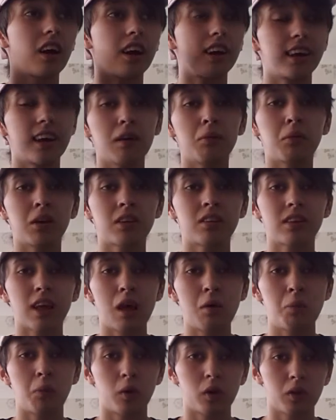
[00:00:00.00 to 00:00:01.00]
I get my
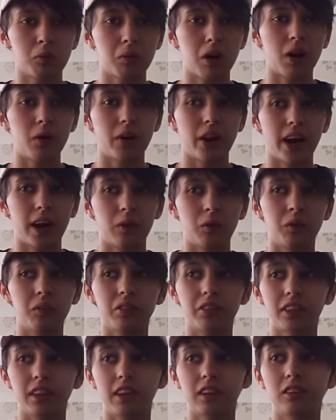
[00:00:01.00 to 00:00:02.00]
skateboard, I'm going out,
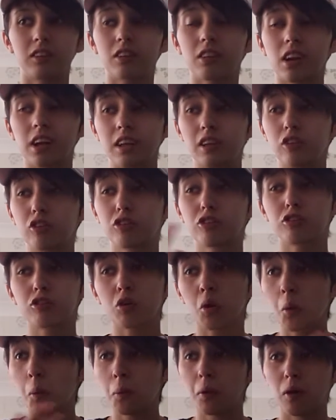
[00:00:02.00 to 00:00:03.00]
it's like
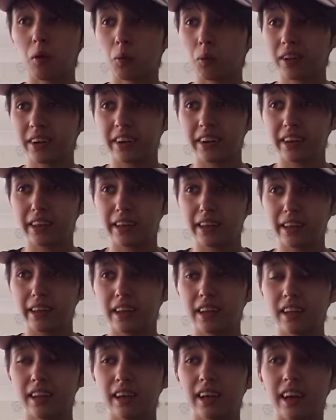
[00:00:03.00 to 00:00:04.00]
super windy,
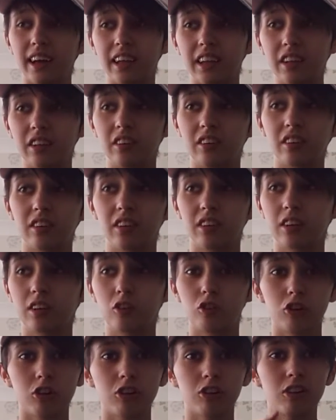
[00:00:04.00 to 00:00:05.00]
and you
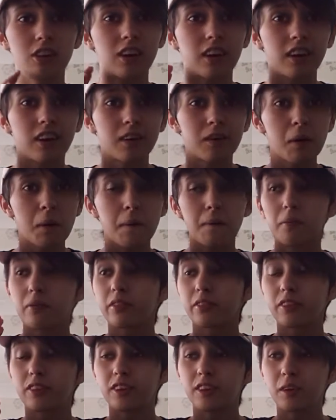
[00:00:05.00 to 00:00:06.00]
just, you,
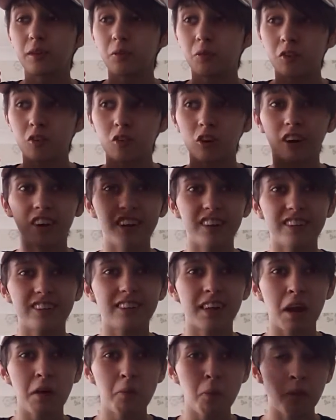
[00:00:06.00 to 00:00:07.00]
you try and
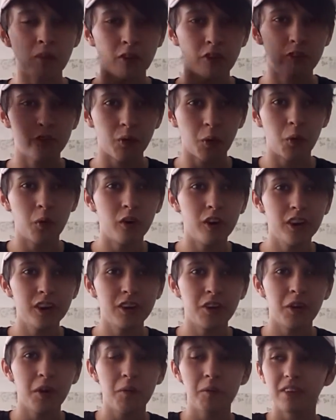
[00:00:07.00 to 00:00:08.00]
skateboard
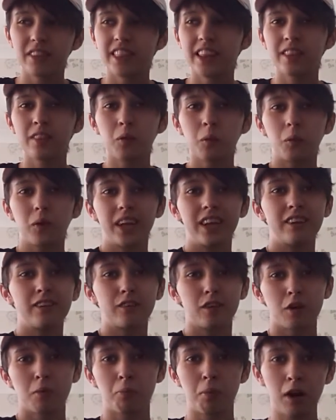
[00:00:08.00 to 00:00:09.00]
forward, but then the
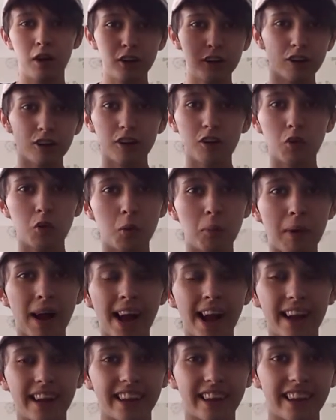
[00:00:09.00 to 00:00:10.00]
wind just pushes you
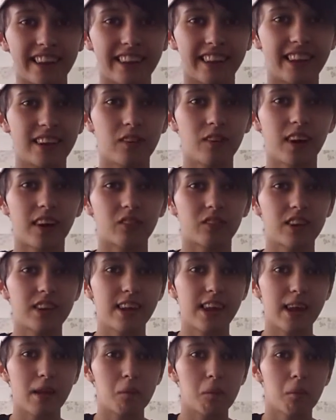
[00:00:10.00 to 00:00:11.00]
back, and then you have to
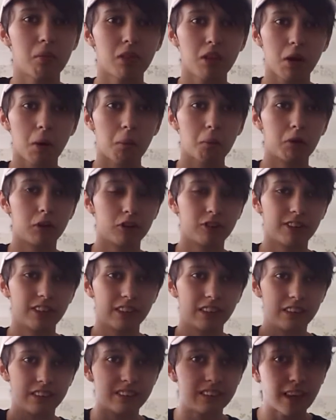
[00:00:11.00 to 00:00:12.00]
keep
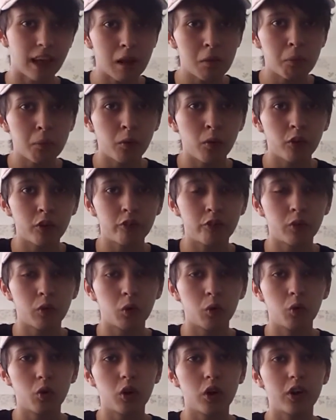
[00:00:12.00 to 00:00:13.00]
pushing the skateboard
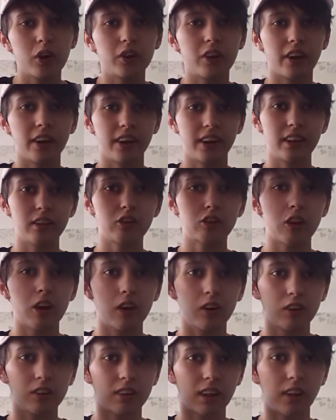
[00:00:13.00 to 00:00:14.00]
forward, and it
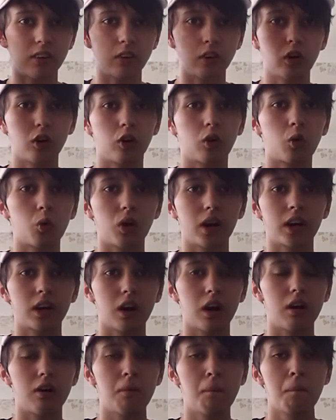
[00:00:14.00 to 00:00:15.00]
slows down a lot
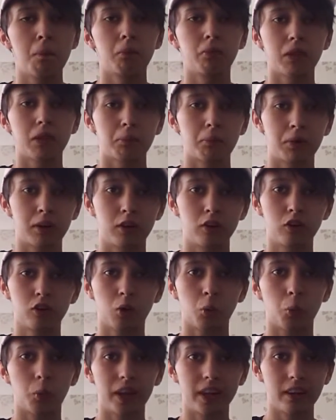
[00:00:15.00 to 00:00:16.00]
quicker because
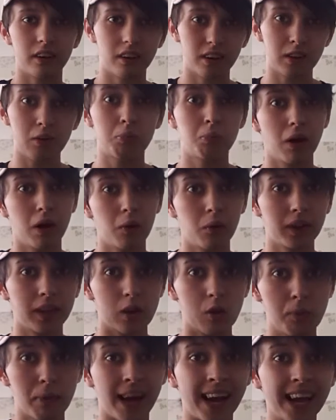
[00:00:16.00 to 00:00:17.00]
the wind is blowing
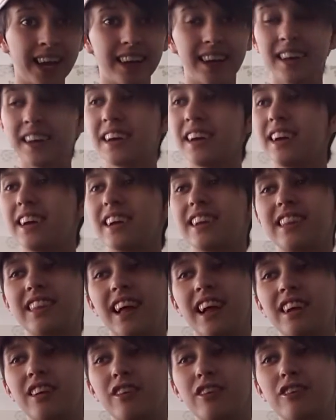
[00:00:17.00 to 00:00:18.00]
you back.
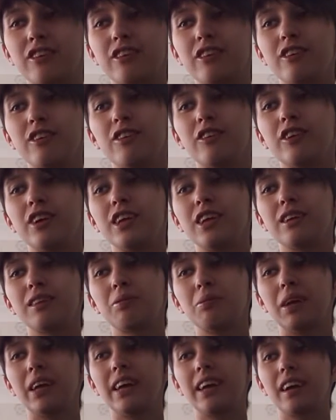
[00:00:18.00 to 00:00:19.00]
That just annoys
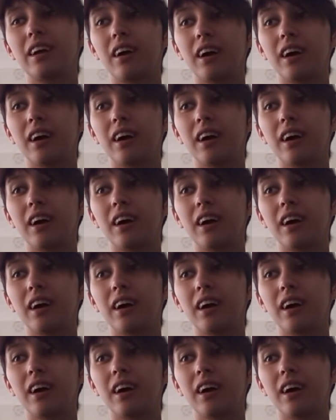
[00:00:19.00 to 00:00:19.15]
me.